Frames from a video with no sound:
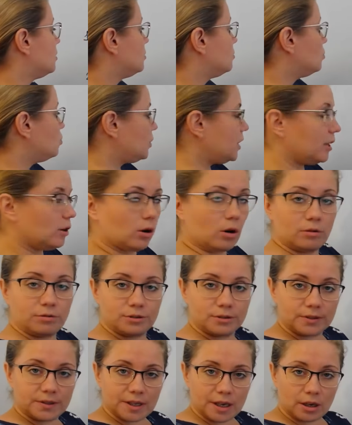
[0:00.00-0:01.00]
We
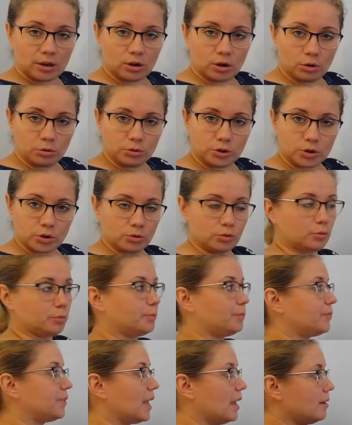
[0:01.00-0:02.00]
often say go to,
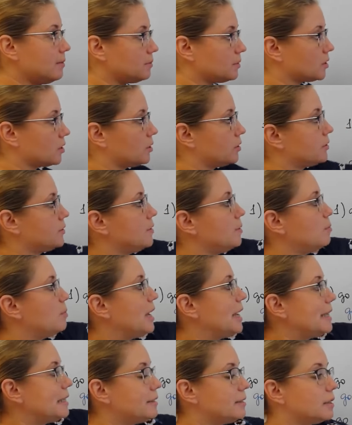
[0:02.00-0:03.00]
because the
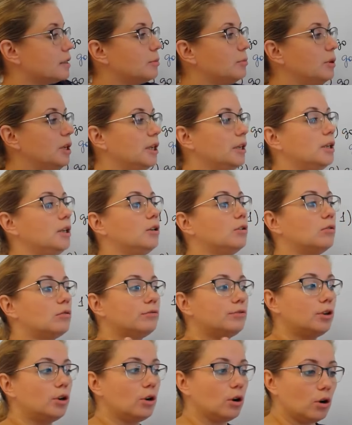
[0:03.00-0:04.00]
basic meaning of
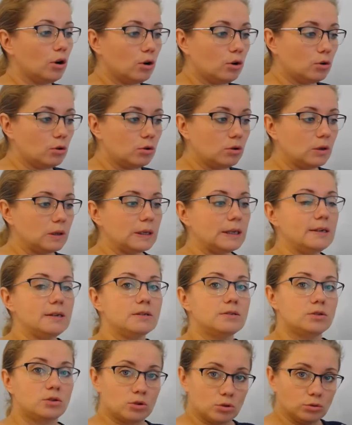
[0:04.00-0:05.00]
go
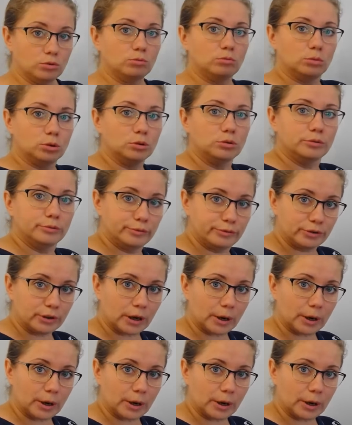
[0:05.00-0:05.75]
is to move.